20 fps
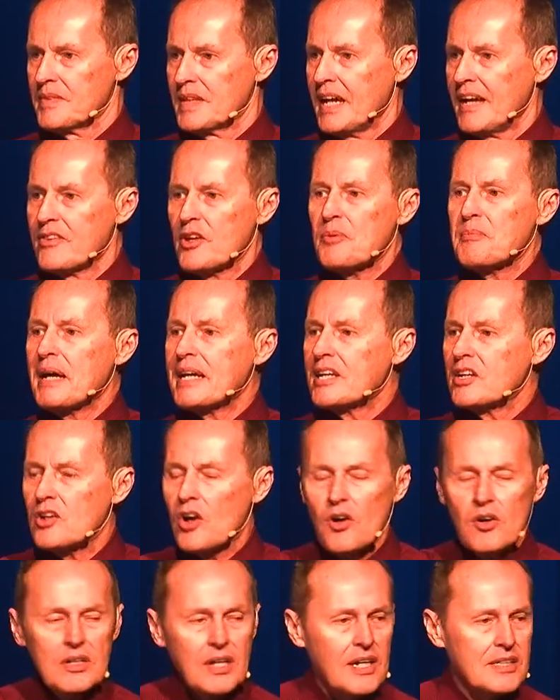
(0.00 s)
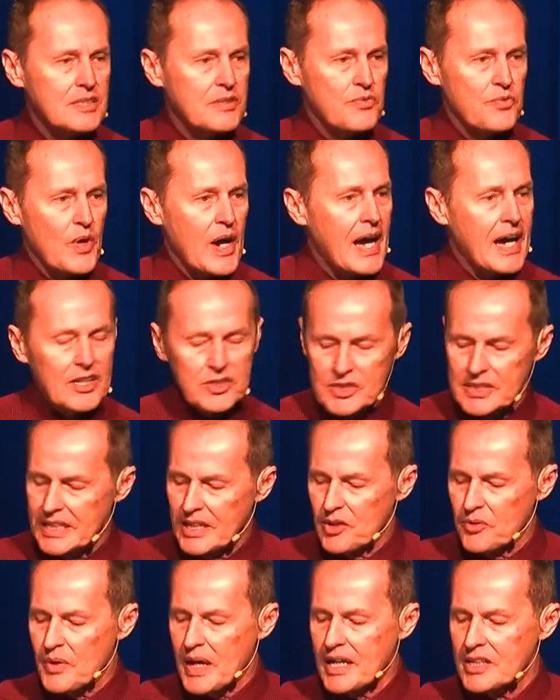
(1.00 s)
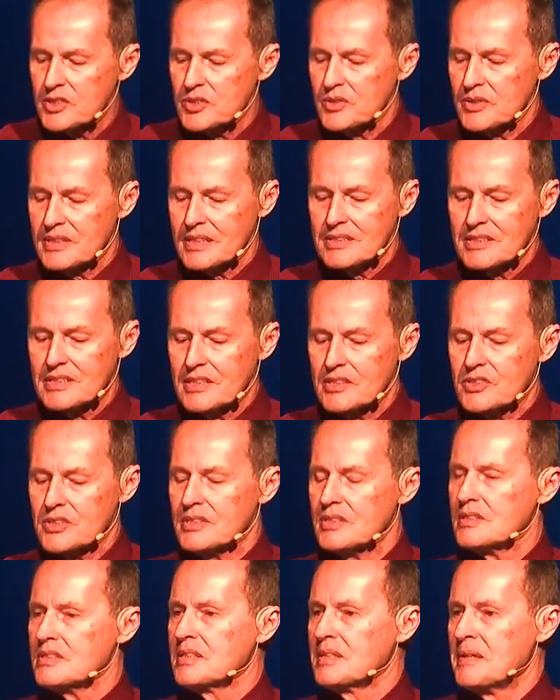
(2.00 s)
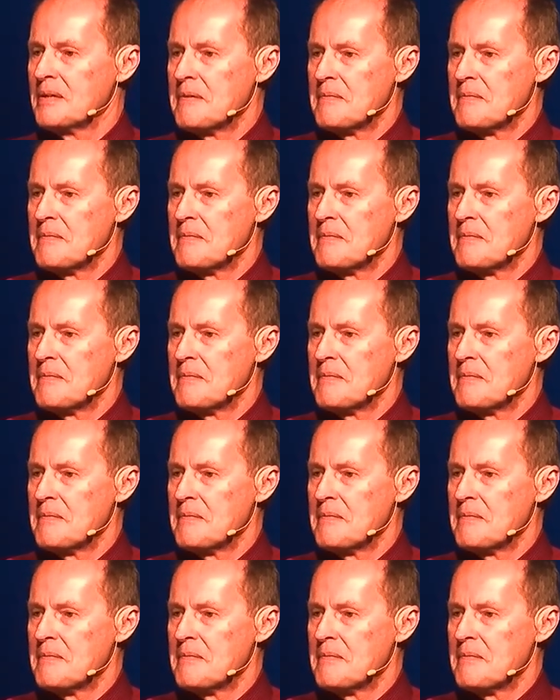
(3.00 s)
and they're making all kinds of rash and irrational decisions.